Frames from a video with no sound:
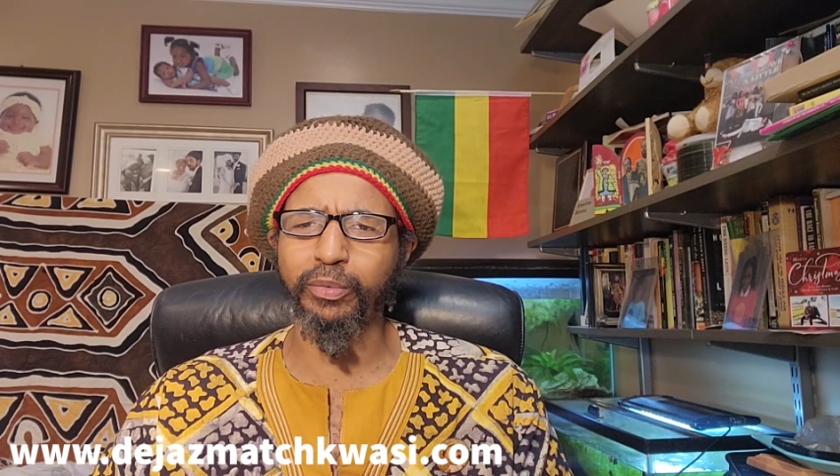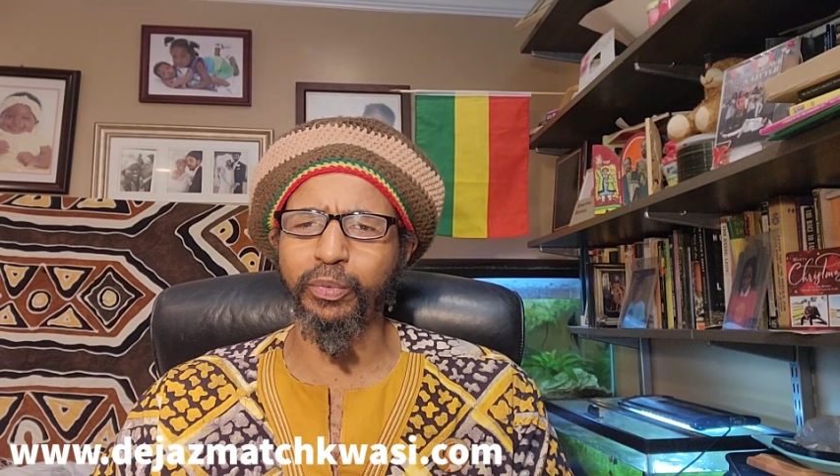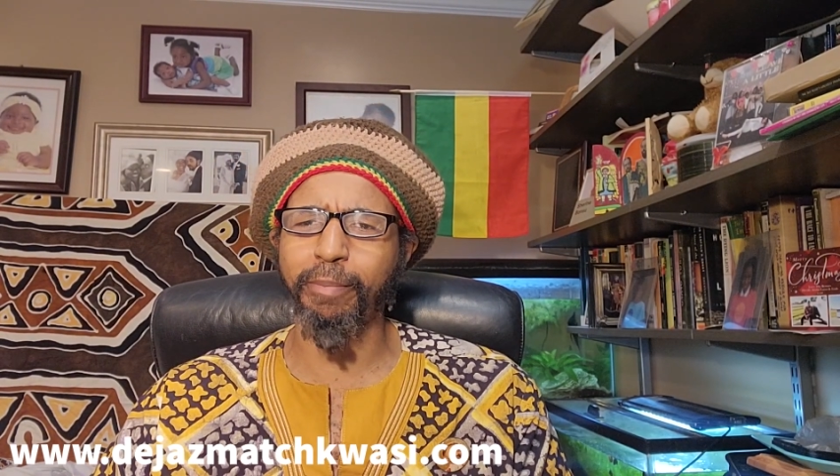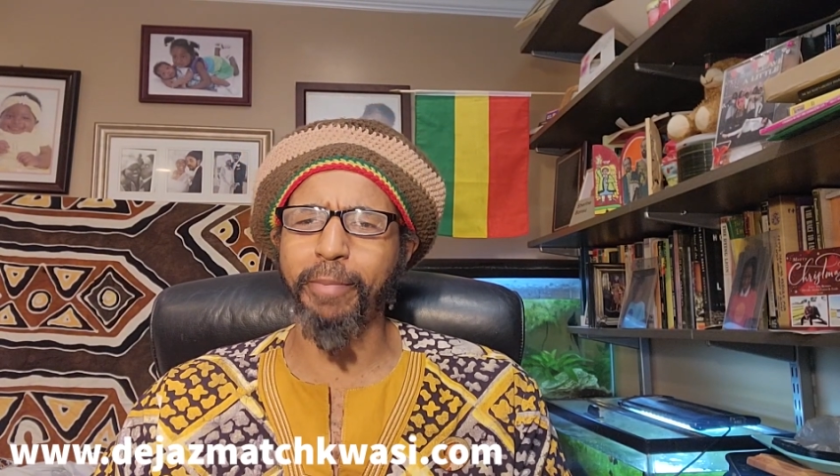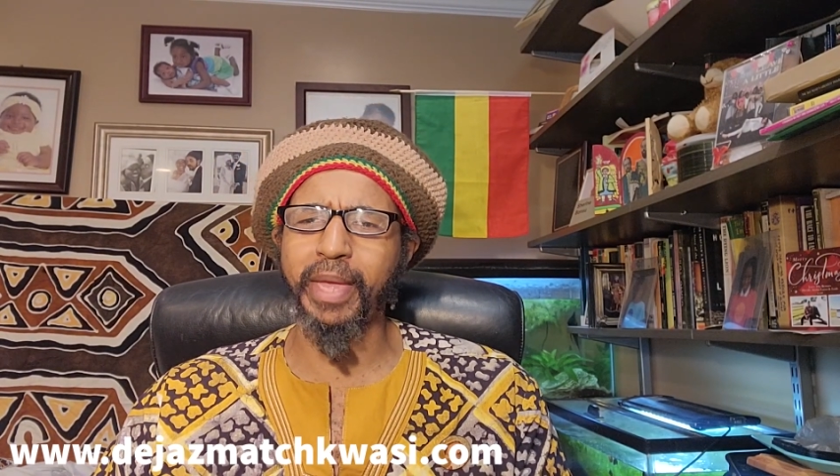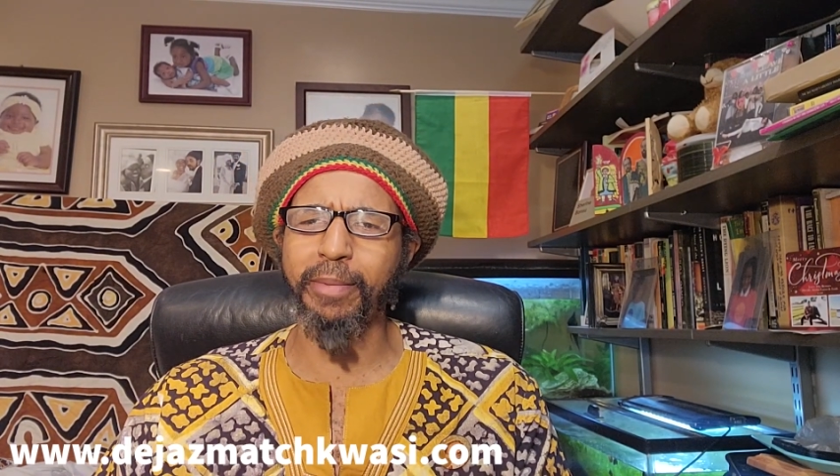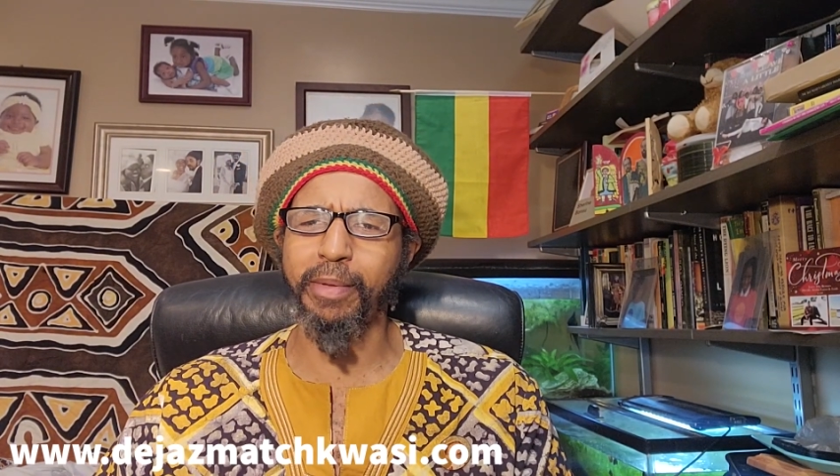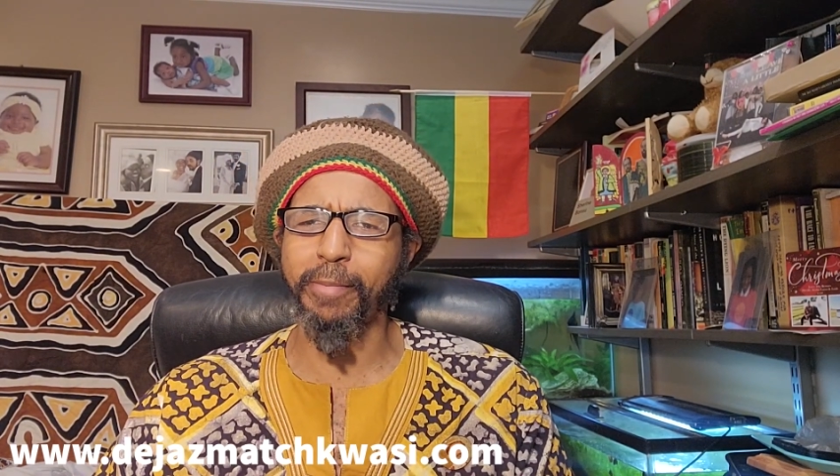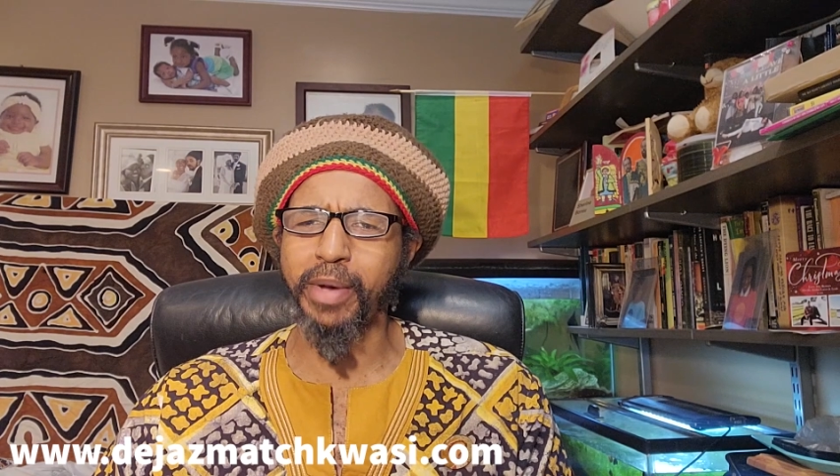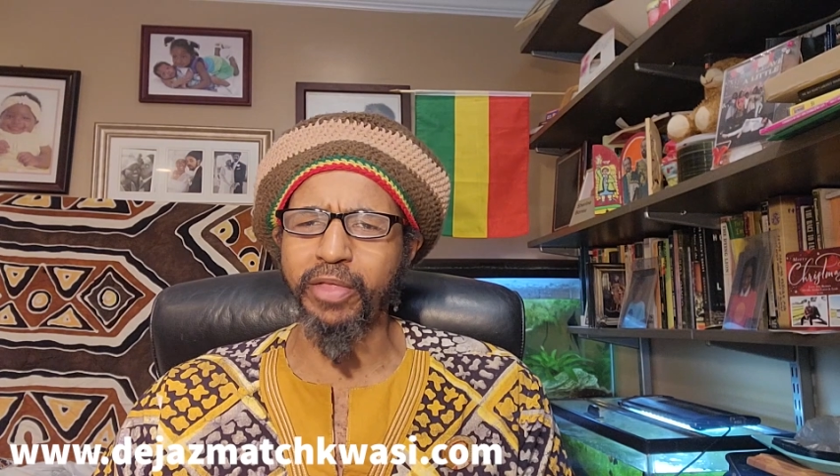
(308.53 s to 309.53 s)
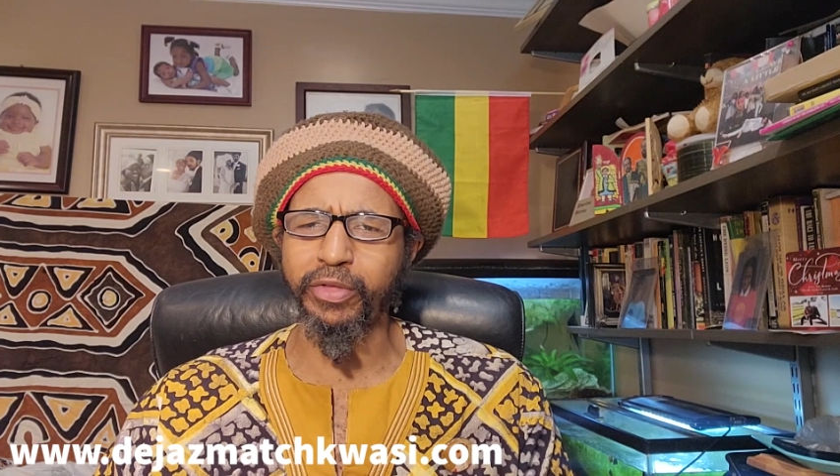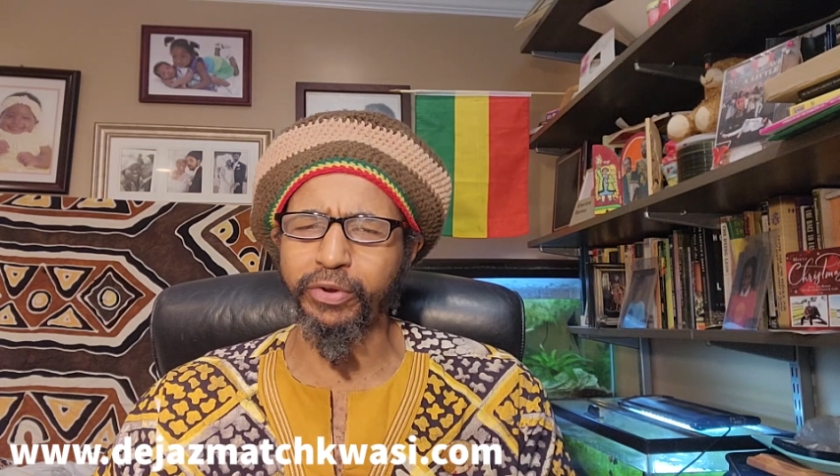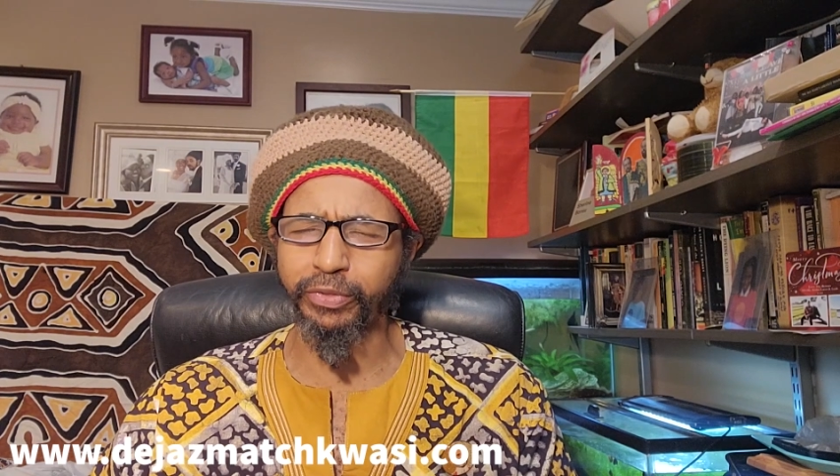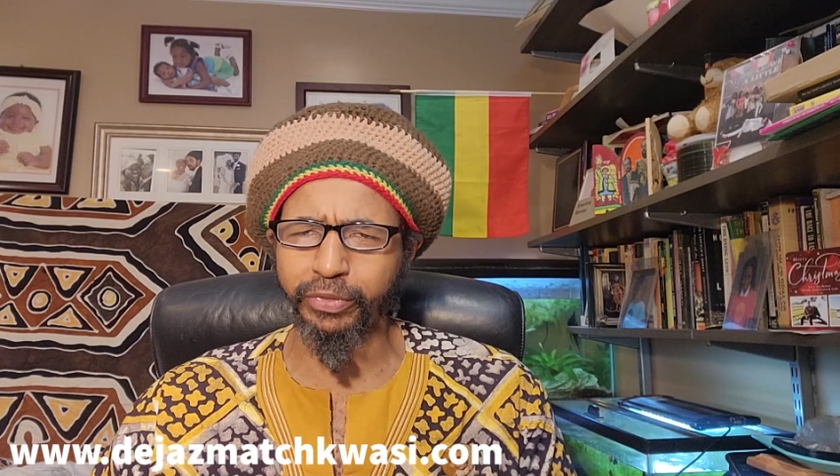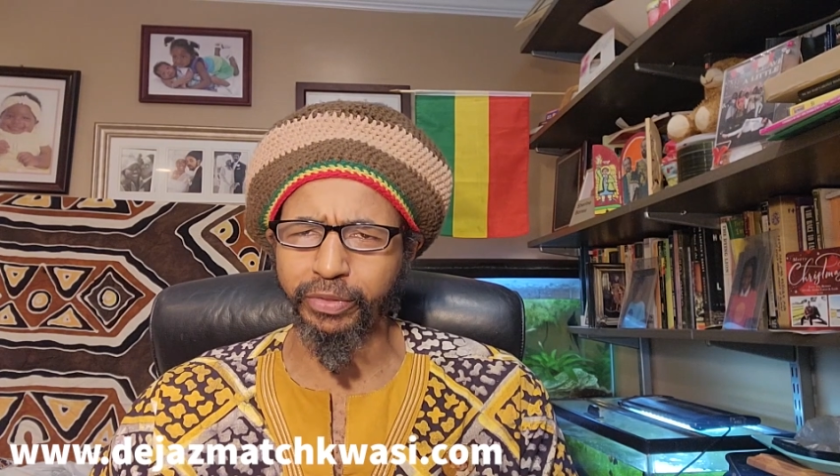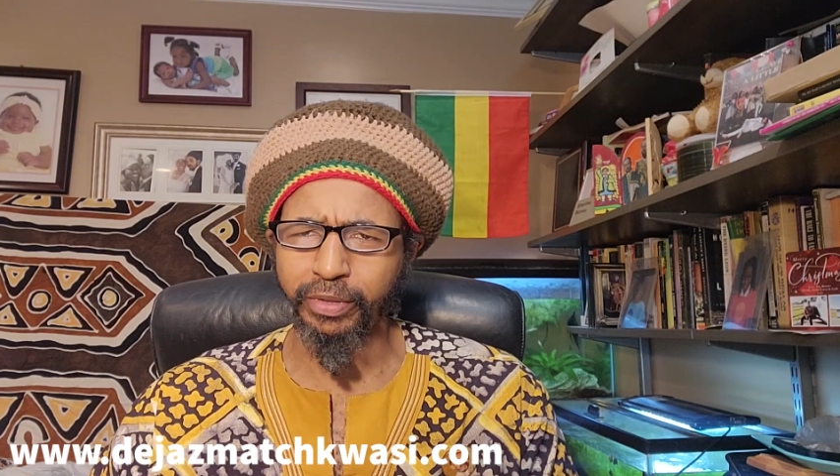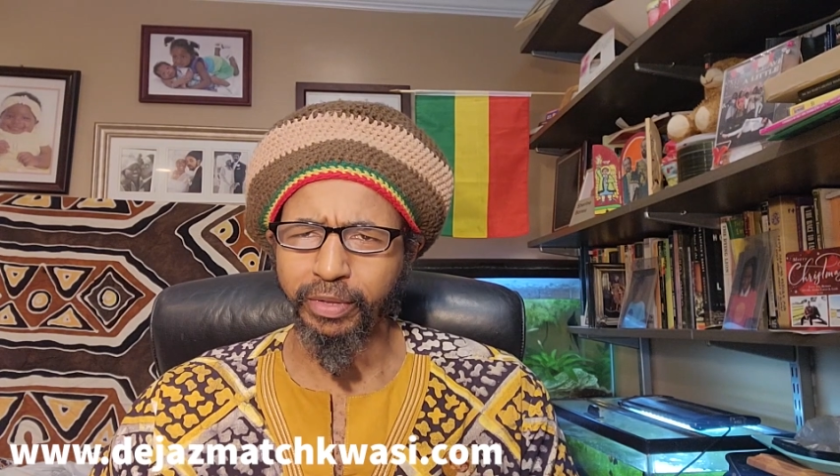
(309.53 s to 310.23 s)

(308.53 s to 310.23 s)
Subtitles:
with baby mothers,